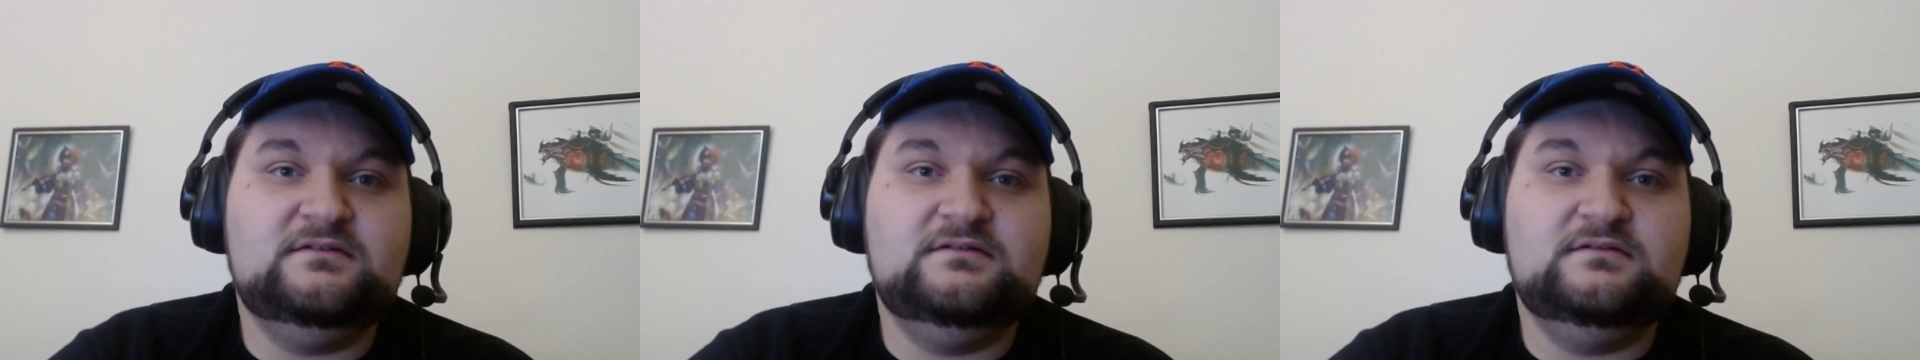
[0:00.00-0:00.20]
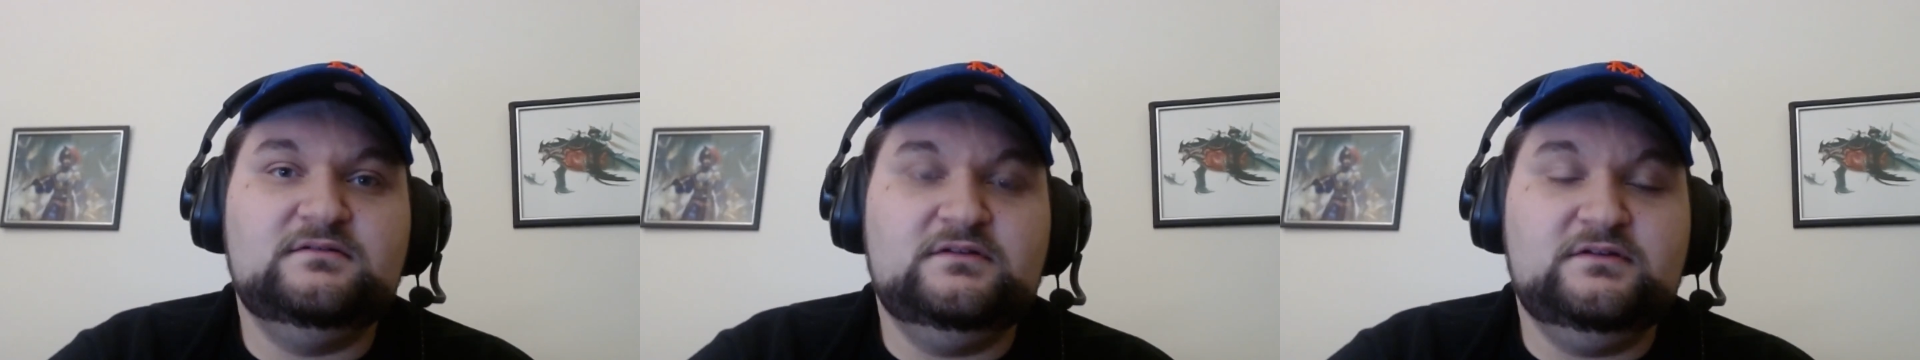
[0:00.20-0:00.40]

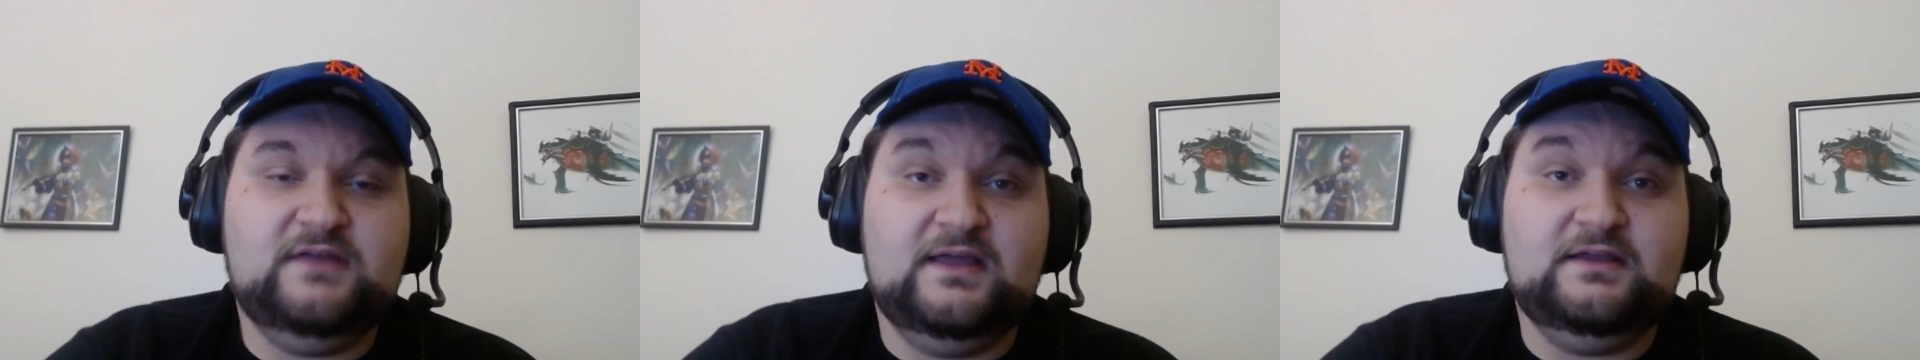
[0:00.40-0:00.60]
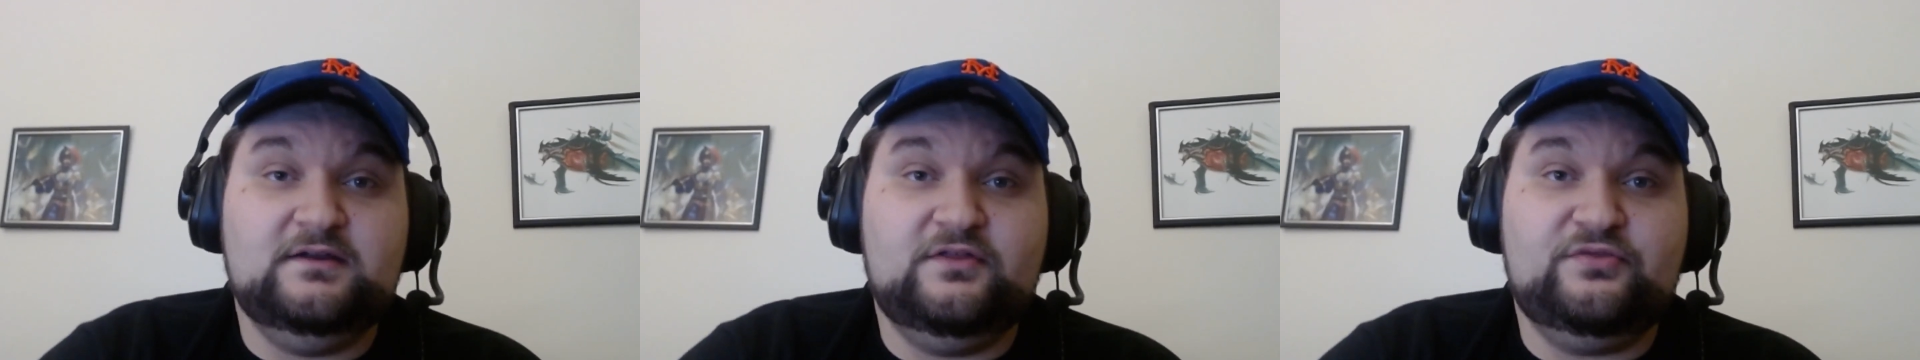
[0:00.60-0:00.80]
you
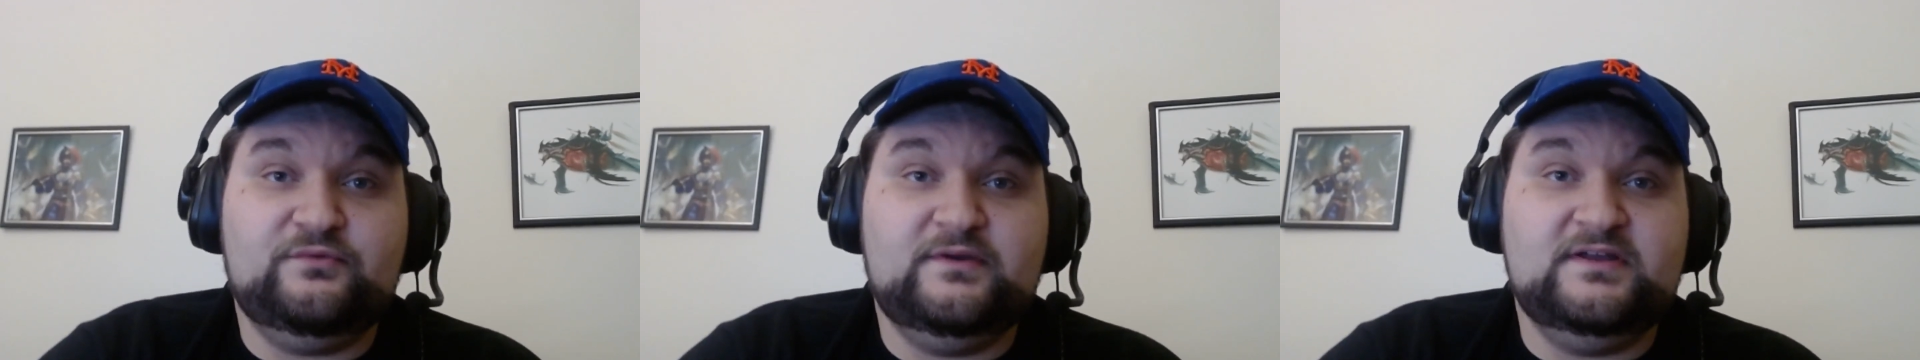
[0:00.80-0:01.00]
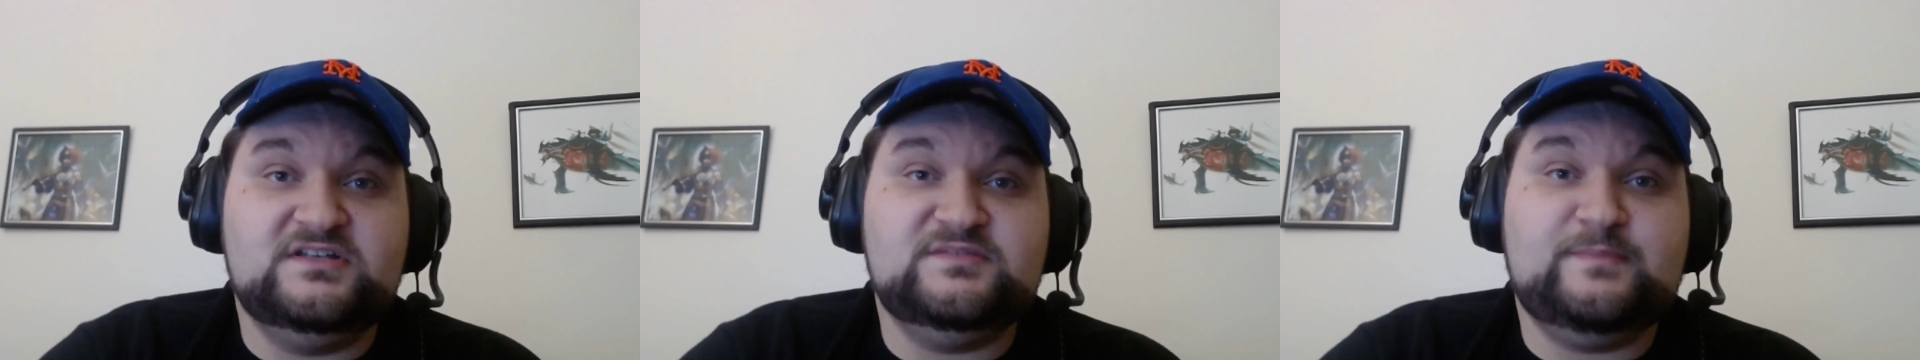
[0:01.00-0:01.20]
get your
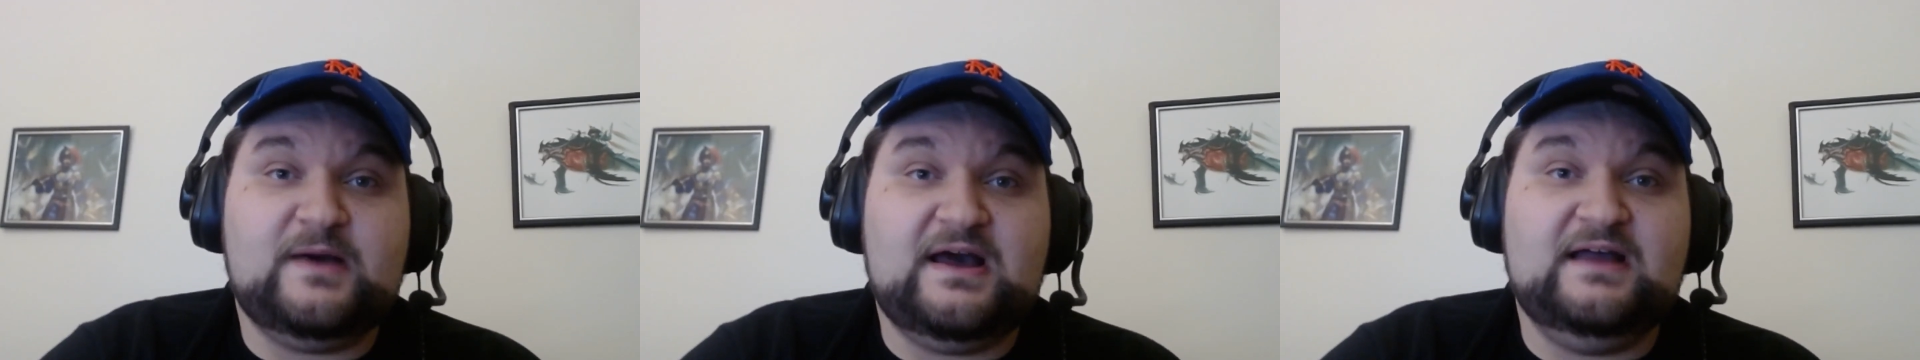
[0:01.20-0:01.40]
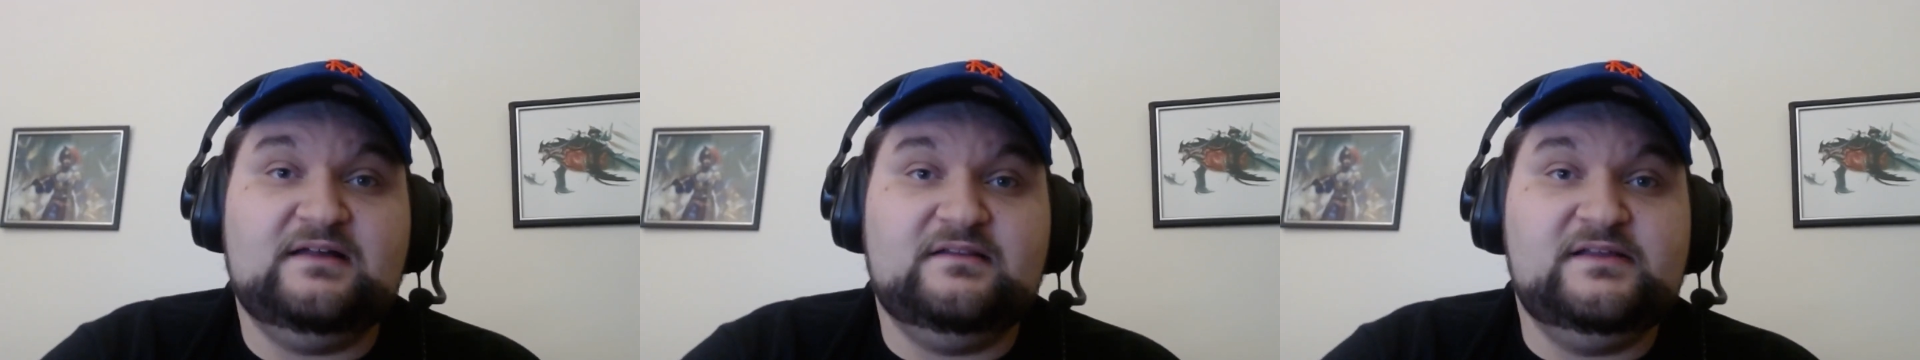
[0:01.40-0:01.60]
3-inch
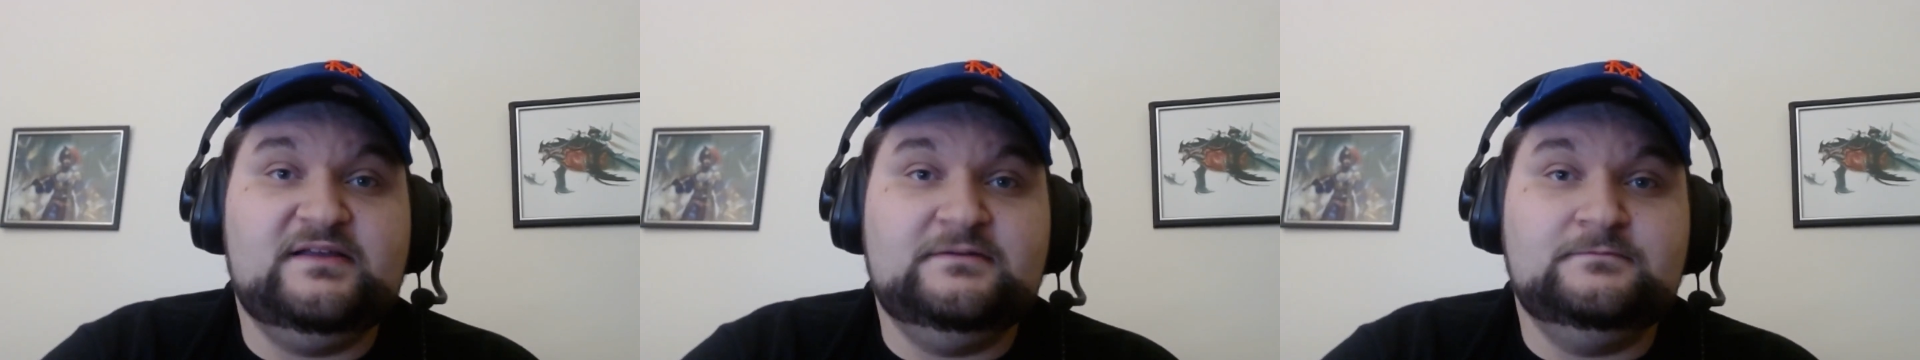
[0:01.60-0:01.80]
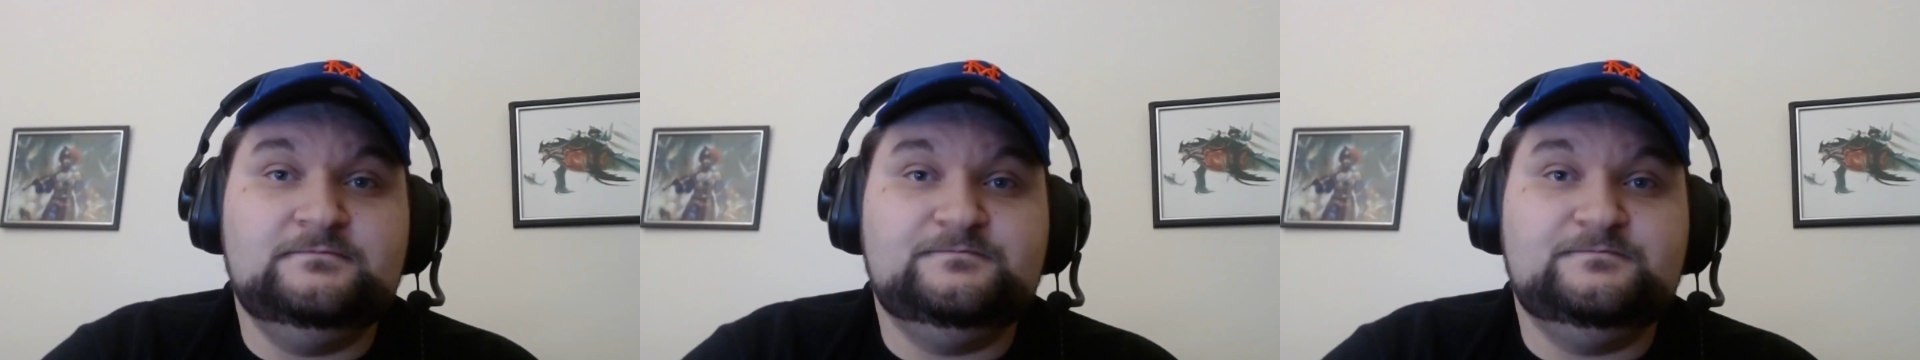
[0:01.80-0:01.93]
pile in,